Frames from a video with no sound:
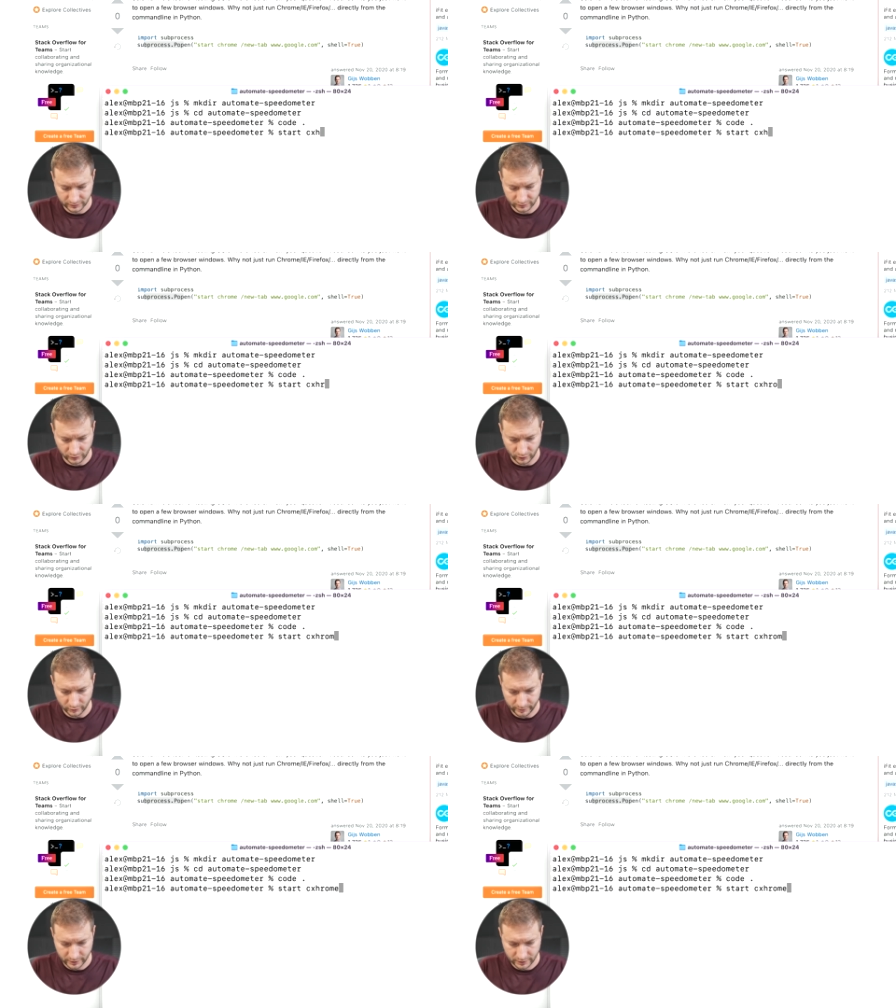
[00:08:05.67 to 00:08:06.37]

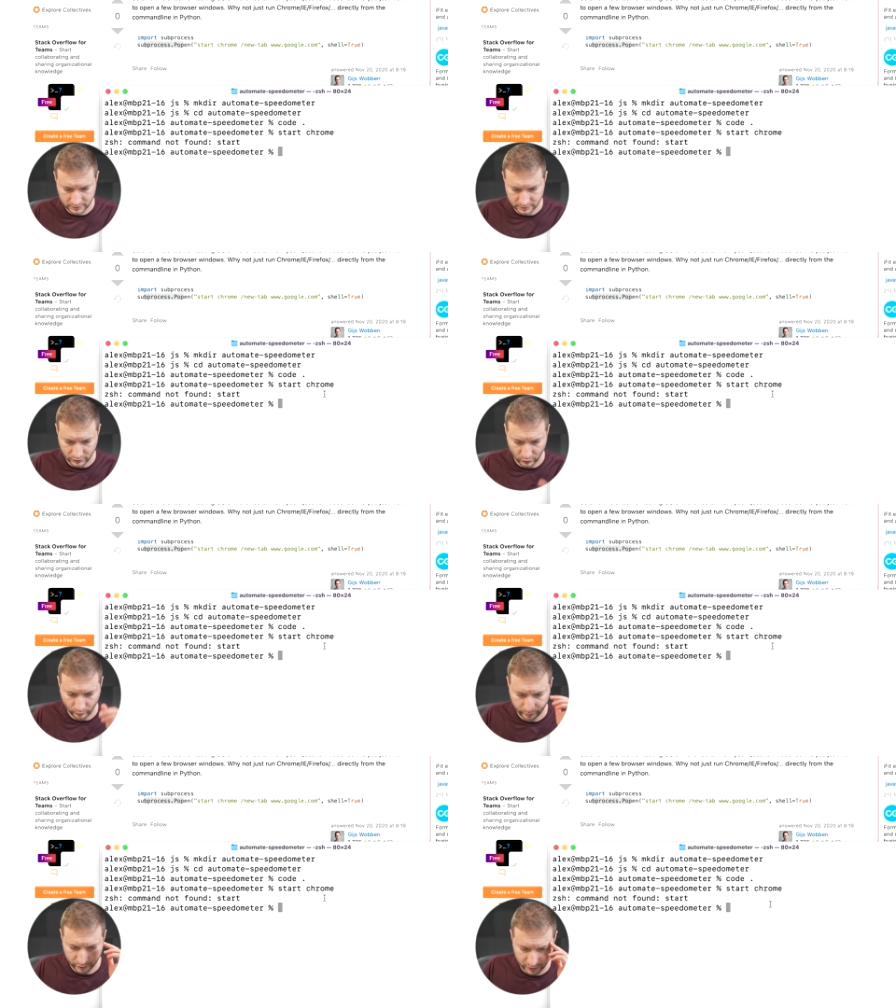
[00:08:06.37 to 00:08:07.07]
Chrome?
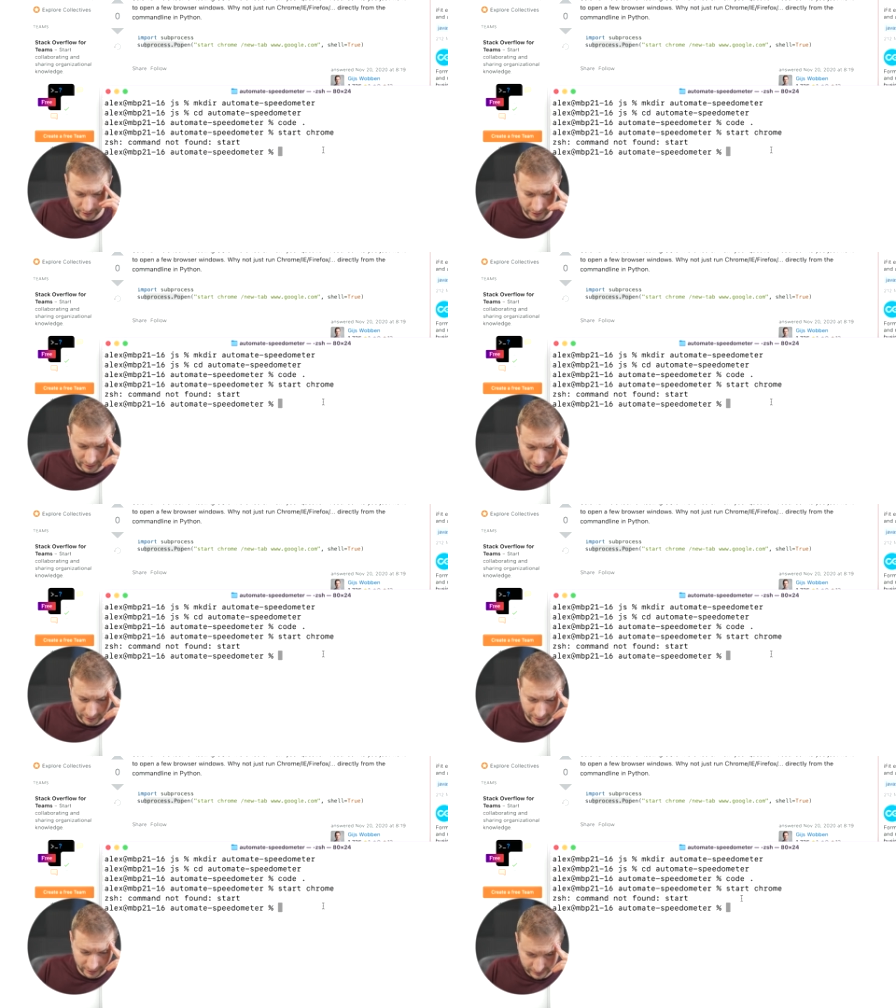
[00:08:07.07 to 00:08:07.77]
Nope.
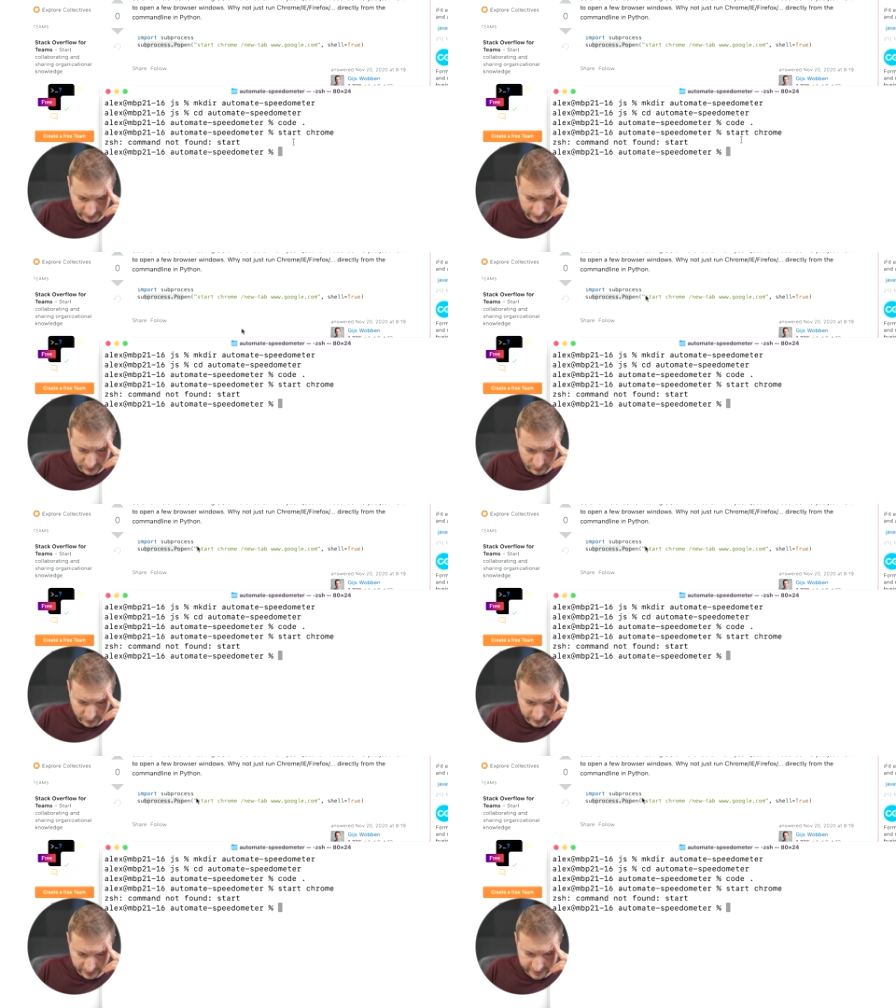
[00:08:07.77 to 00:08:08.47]
I guess you
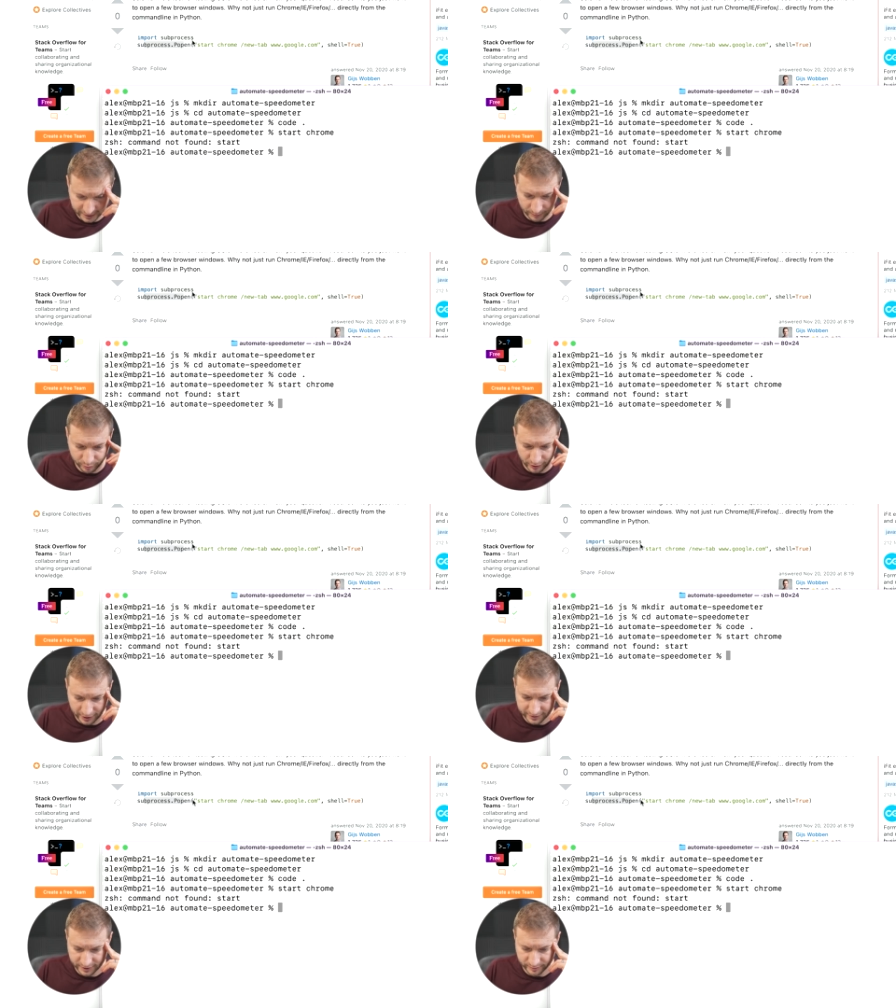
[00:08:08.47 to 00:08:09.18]
need the
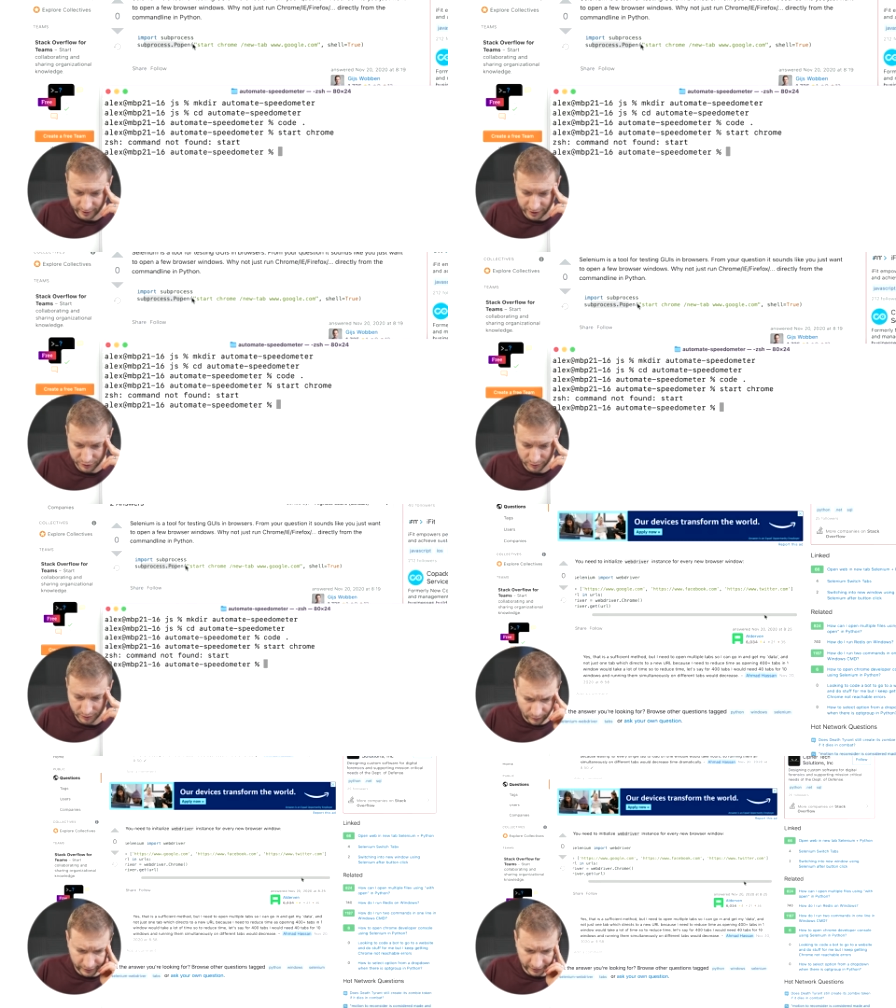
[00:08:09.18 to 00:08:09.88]
sub-process
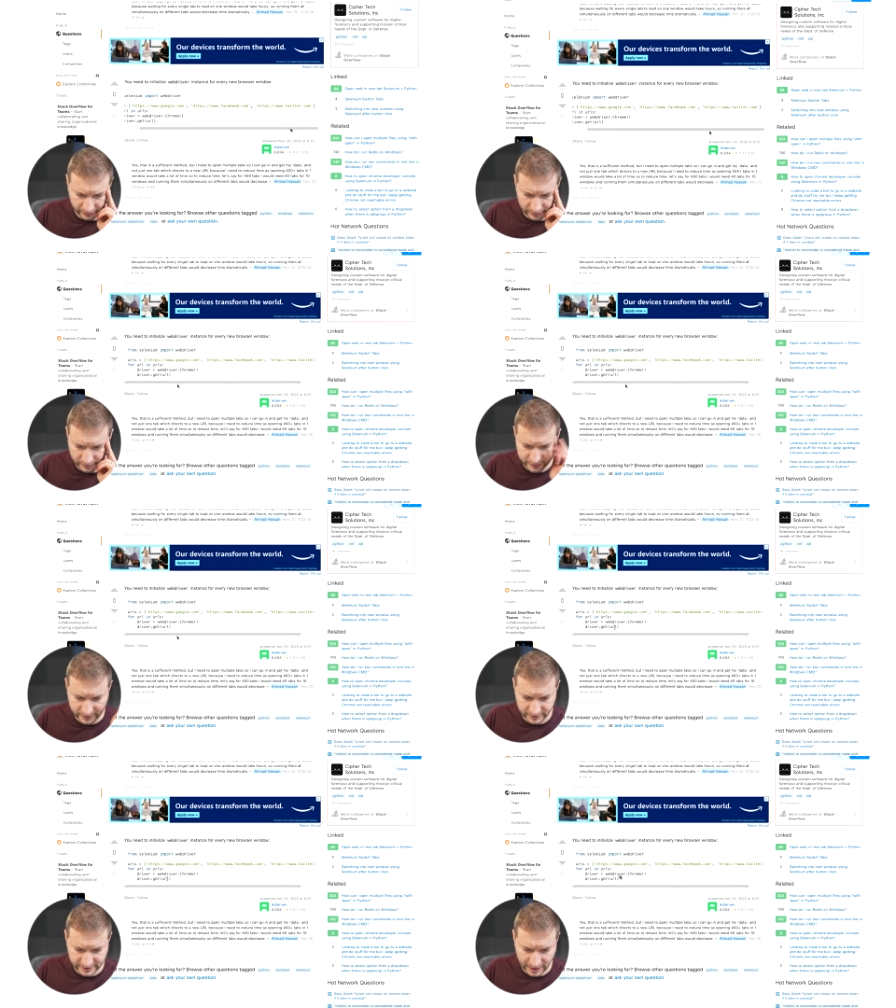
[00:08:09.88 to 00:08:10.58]
module. Okay, here's
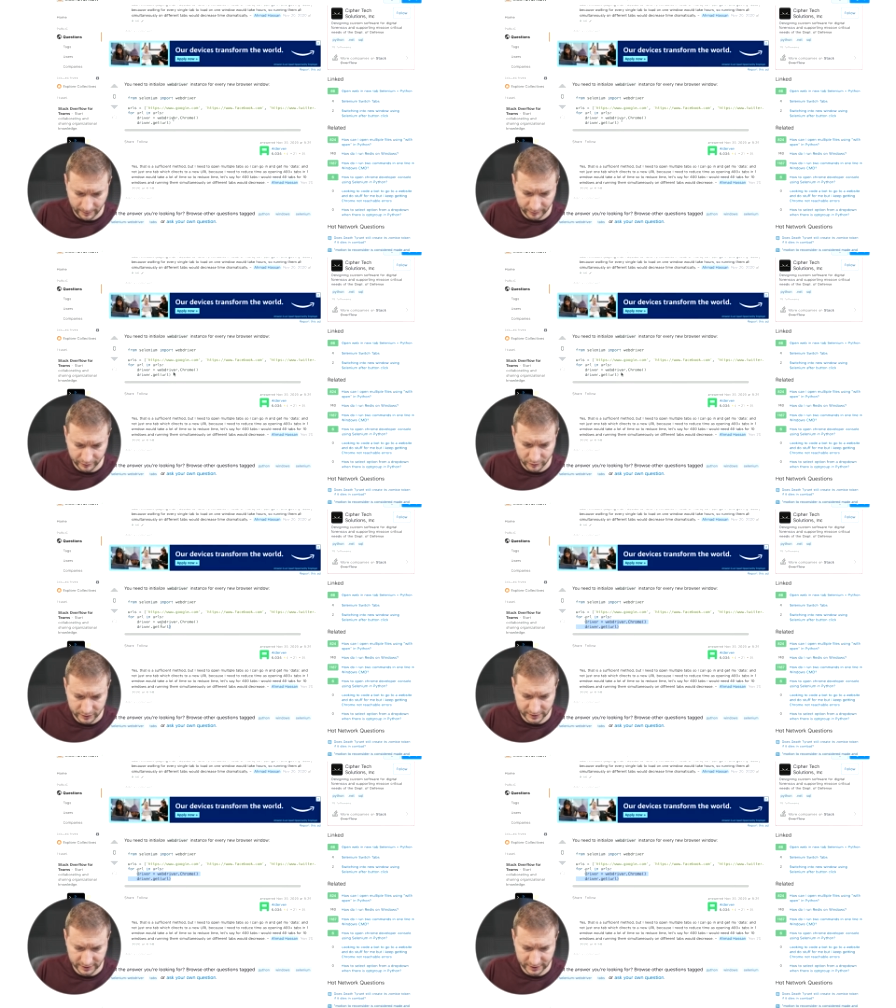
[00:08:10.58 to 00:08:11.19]
an example using